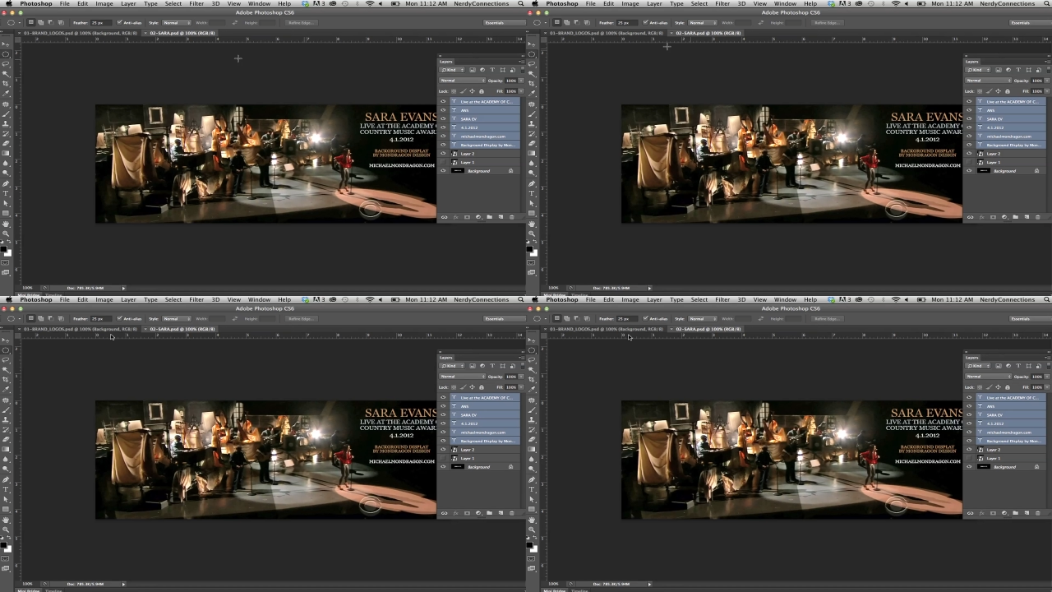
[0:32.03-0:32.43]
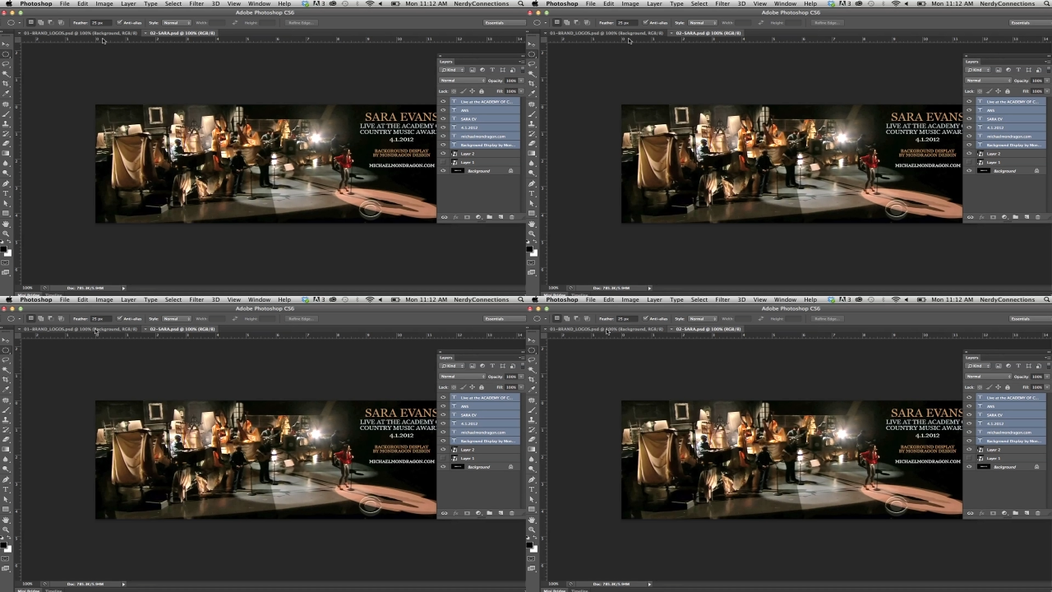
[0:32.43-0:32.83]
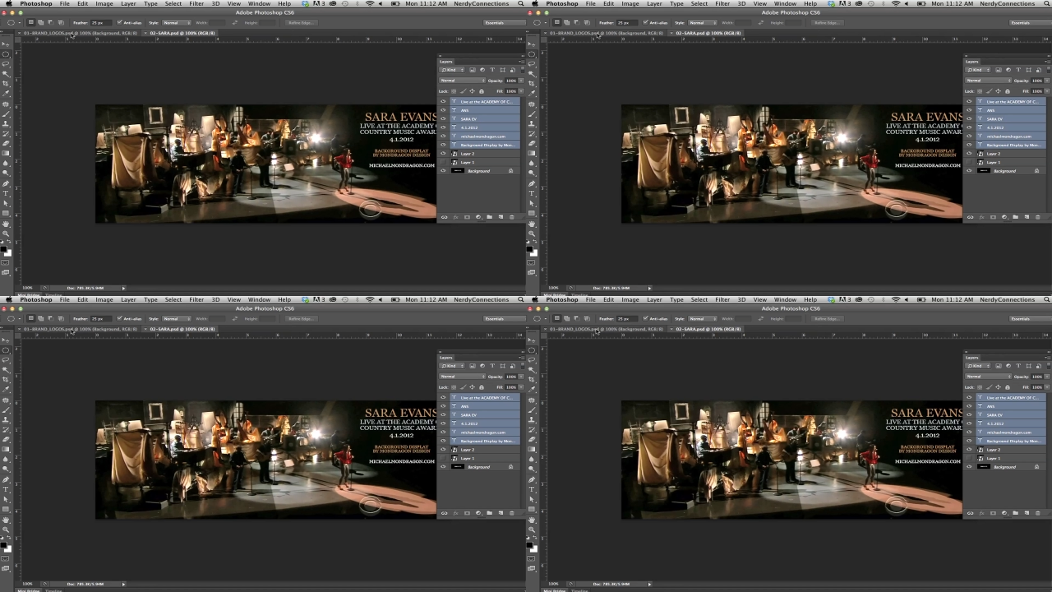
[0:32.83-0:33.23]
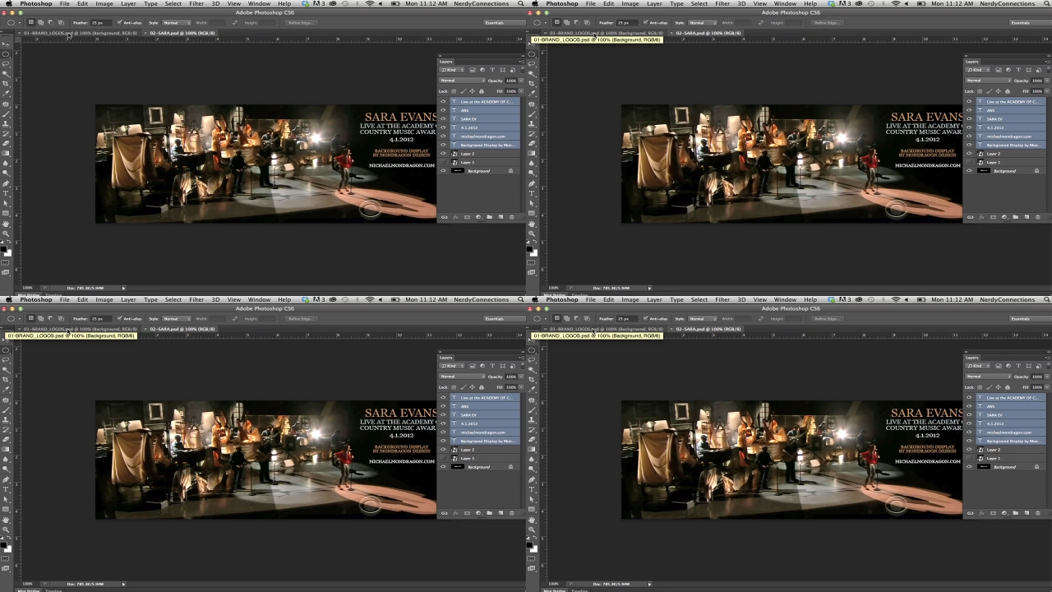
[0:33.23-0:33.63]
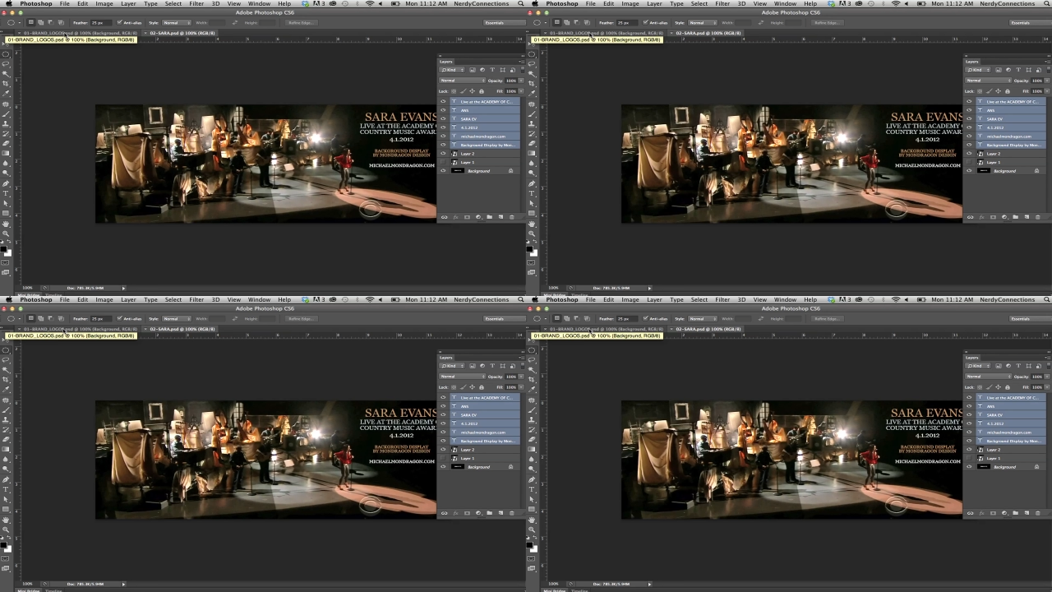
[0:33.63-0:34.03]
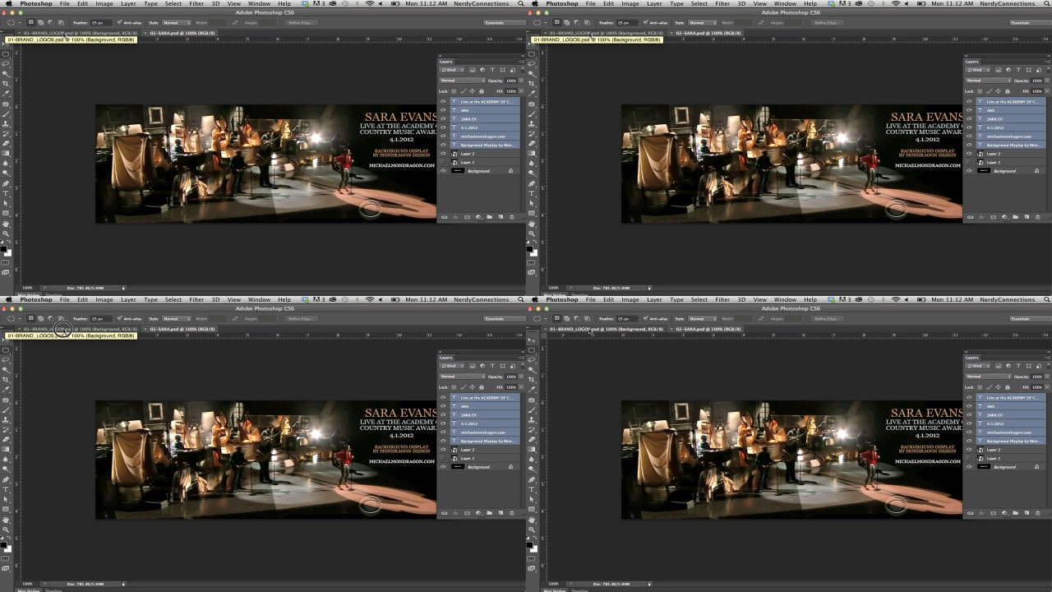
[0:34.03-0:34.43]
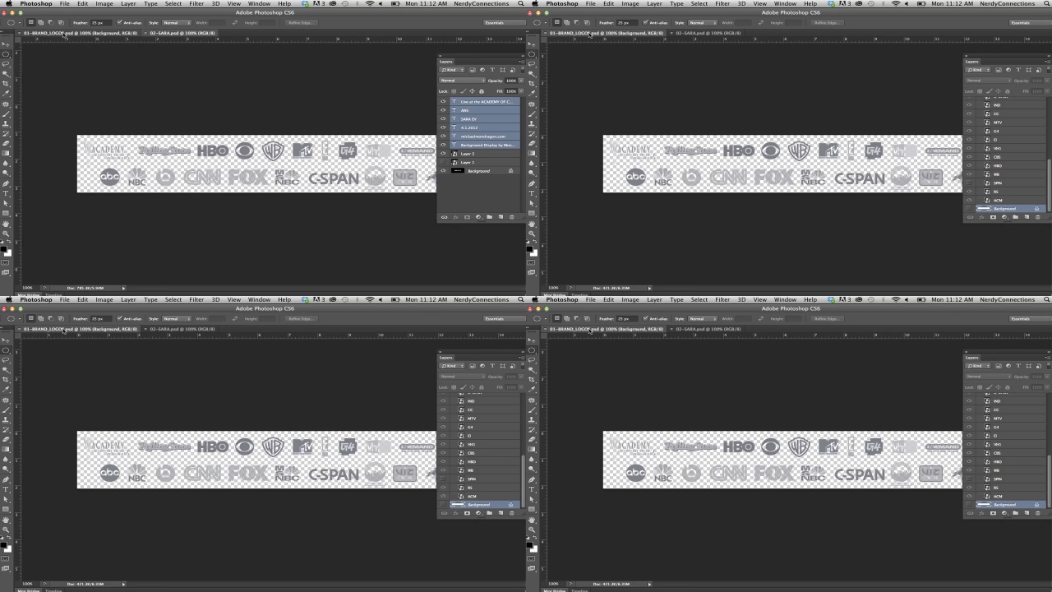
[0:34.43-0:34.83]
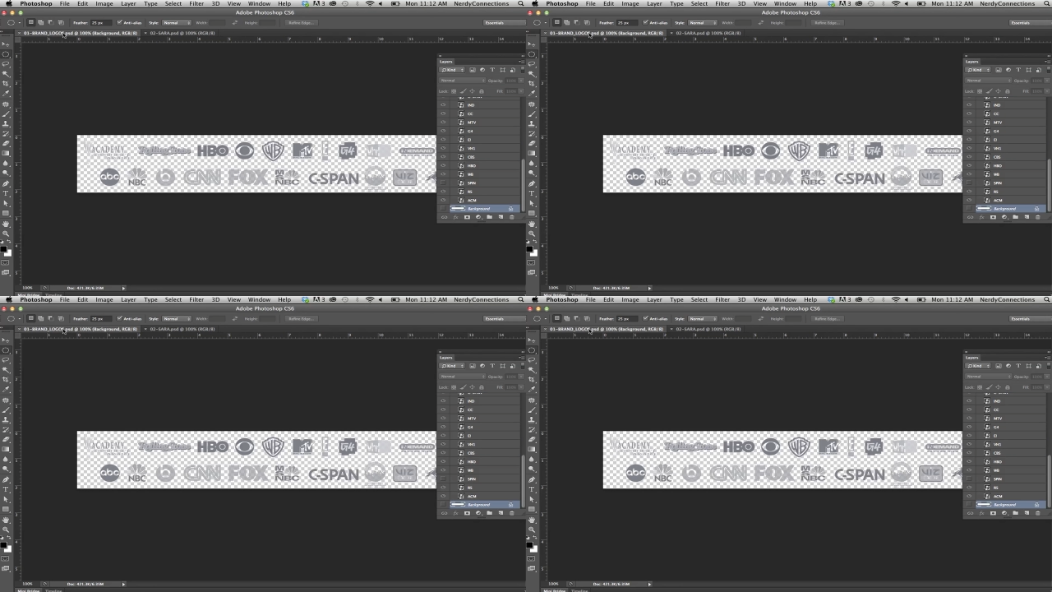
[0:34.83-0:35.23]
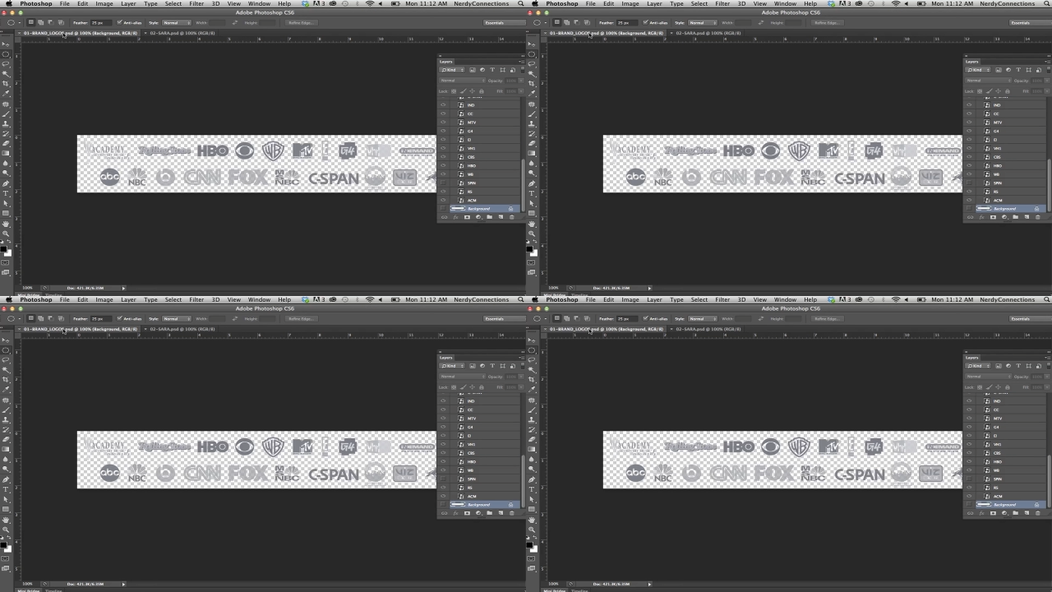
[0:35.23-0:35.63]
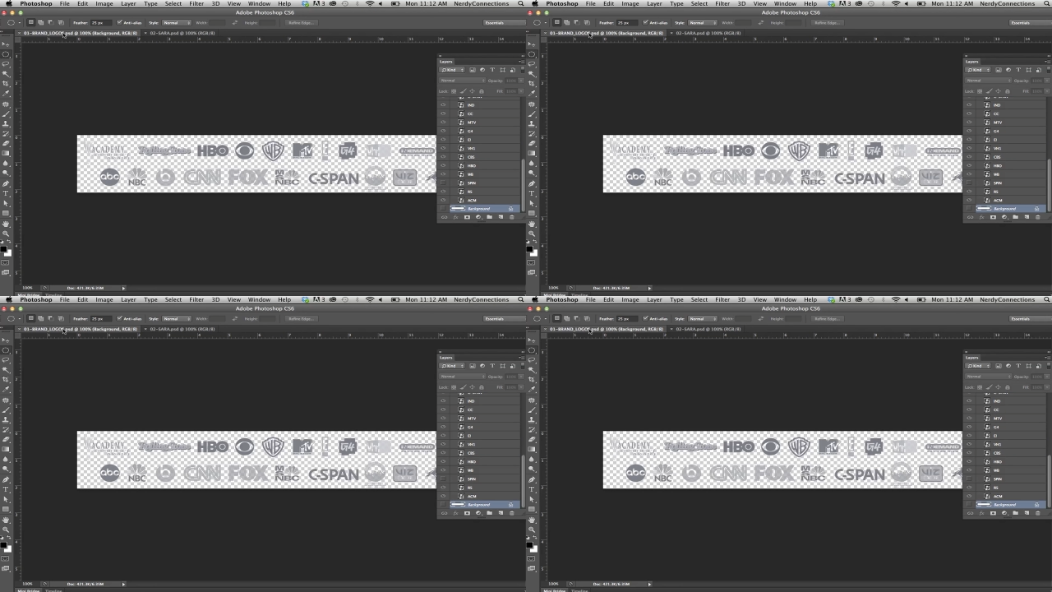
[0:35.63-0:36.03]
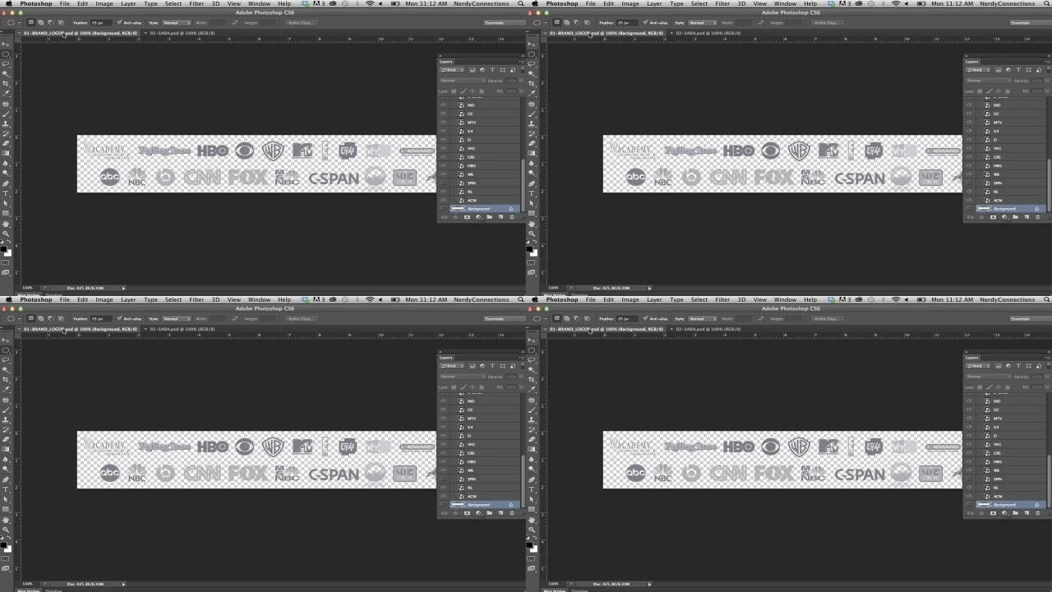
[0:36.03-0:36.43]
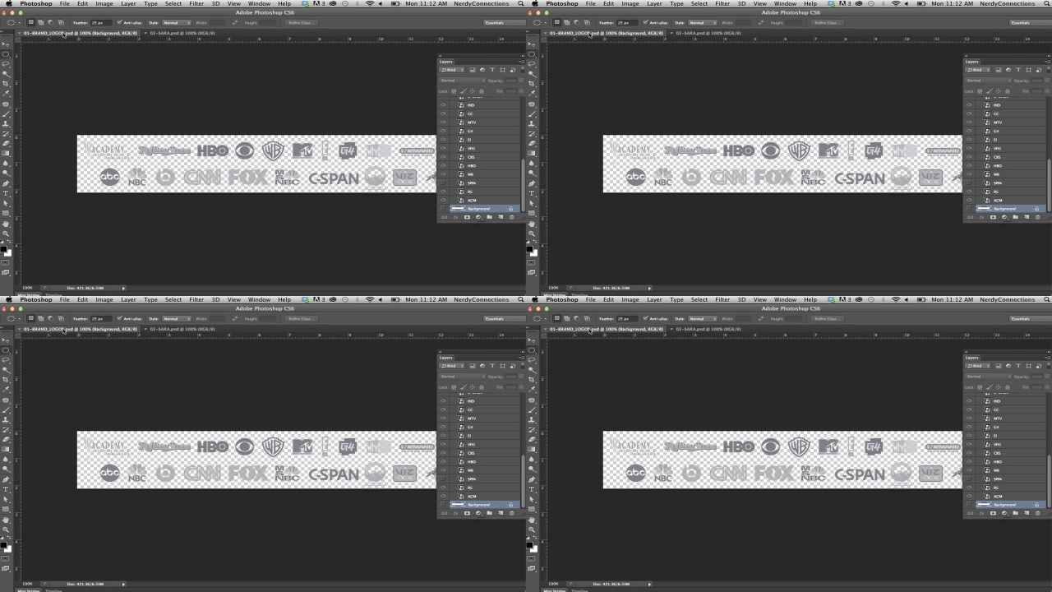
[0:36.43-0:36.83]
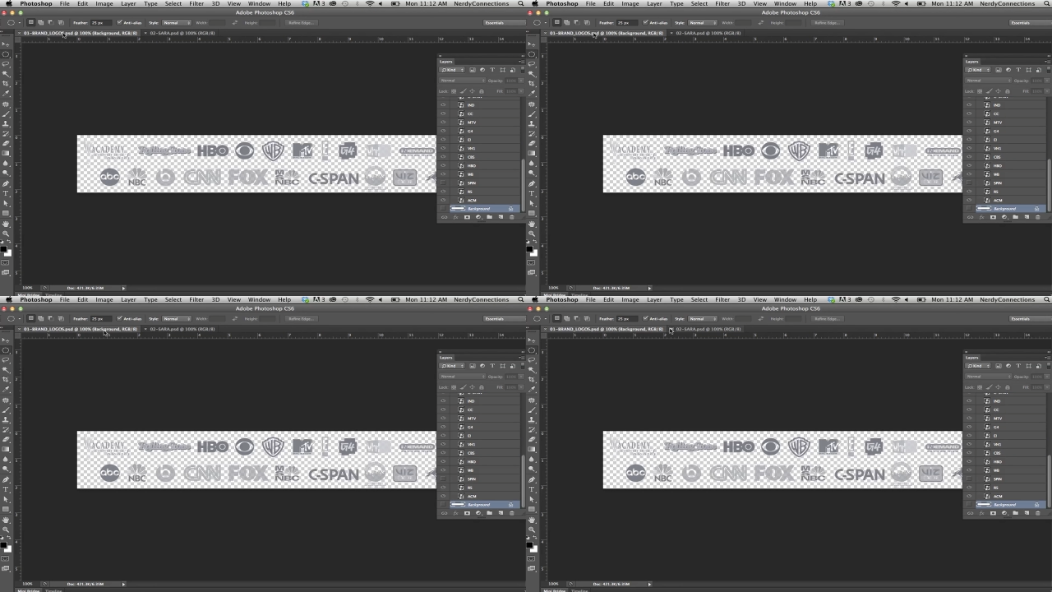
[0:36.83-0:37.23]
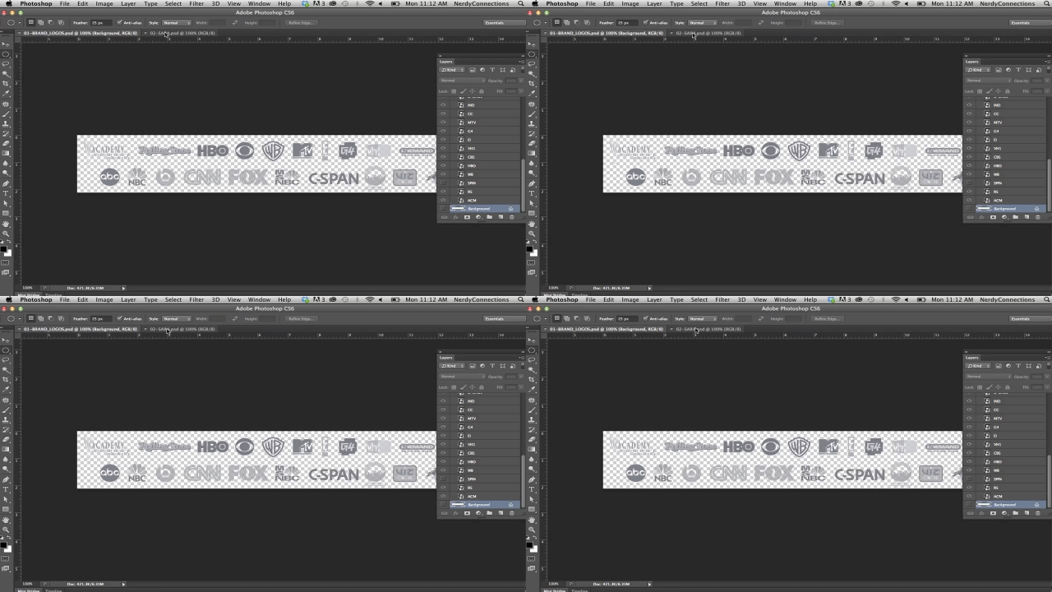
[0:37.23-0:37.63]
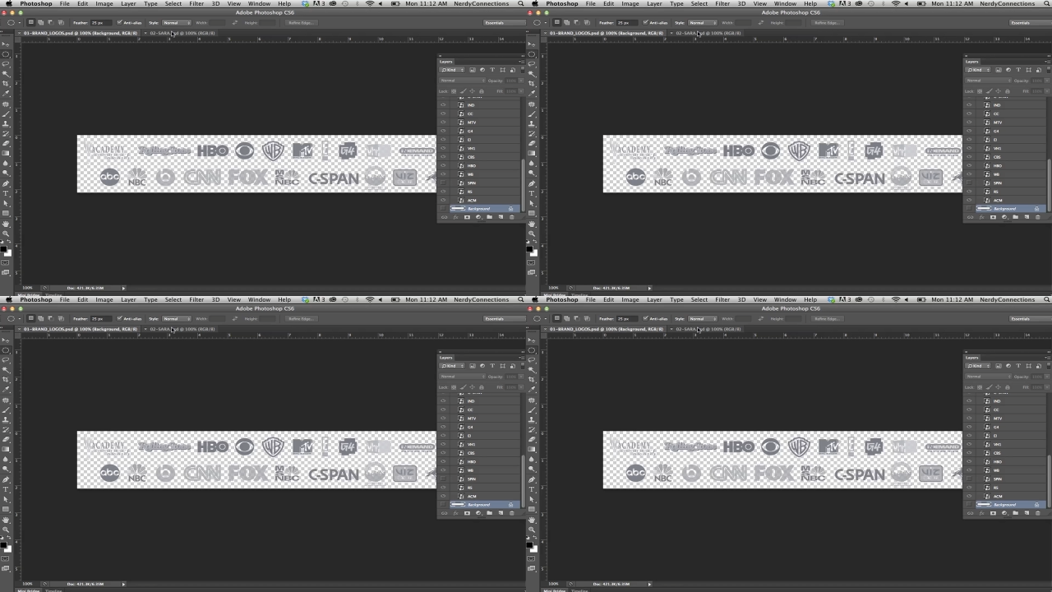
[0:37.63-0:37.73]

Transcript: No face is visible, so there are no lips to read.